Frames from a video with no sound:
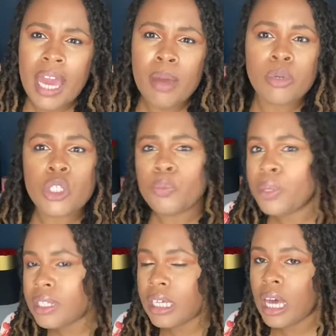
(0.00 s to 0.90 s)
able to
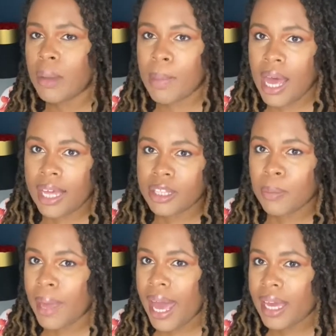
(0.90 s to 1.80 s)
put the gun behind their
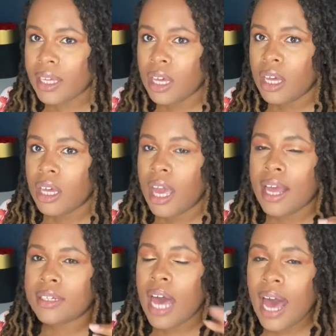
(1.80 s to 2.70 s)
back
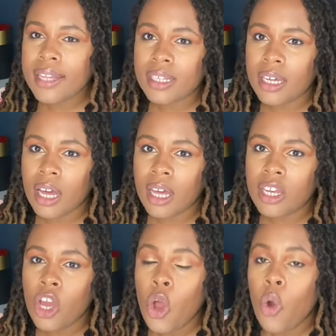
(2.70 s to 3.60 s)
and hide the gun.